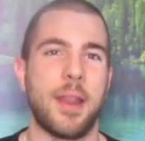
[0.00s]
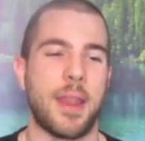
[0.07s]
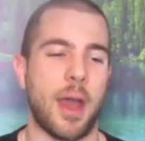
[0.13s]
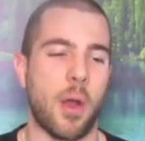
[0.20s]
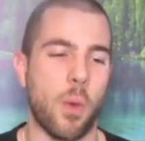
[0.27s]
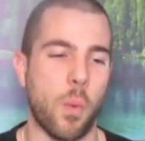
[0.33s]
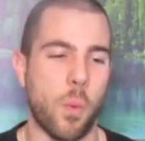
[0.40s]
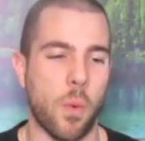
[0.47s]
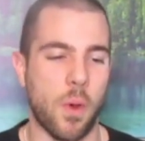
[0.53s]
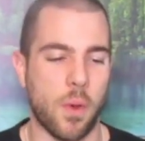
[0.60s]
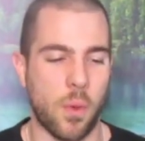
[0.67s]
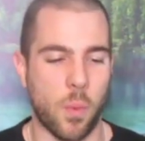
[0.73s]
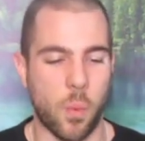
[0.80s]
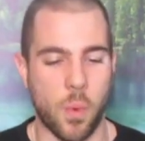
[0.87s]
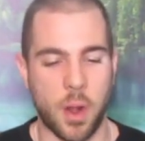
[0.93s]
Now,
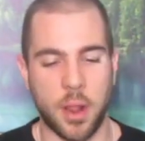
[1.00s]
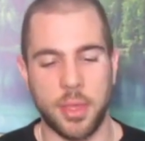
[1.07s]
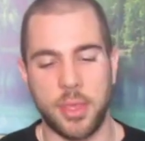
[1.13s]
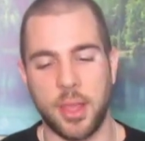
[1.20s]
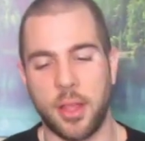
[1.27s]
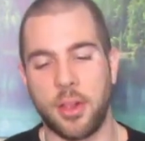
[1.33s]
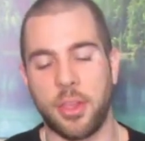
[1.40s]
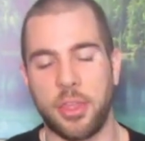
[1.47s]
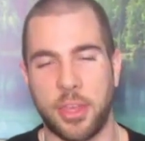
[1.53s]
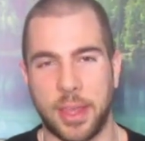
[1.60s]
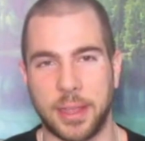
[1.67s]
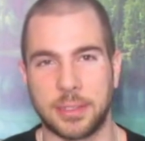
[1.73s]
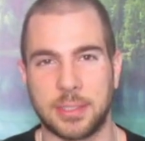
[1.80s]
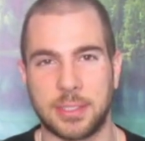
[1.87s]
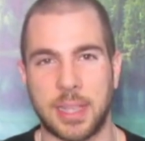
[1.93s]
w- one of the other
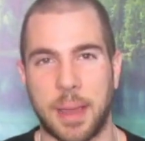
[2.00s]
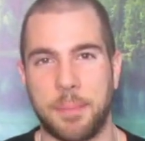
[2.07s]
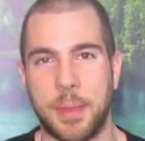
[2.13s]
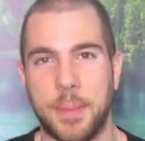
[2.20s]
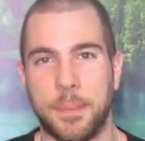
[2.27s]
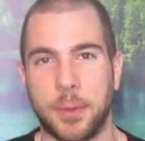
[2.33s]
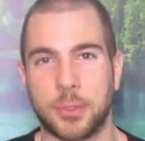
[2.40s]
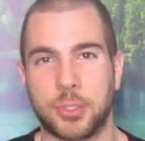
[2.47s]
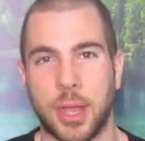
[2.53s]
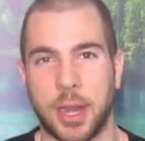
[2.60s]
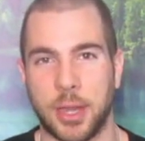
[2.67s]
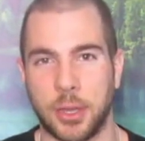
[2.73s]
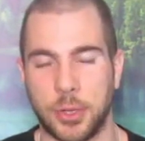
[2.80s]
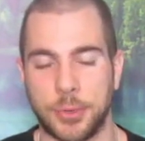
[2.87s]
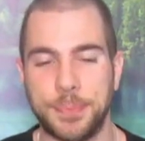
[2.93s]
things that people try
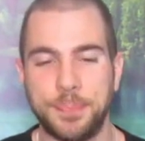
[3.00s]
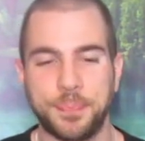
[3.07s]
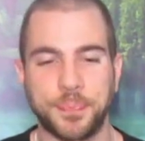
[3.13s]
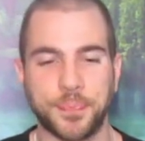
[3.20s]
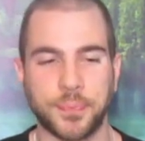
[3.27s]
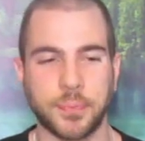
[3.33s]
to do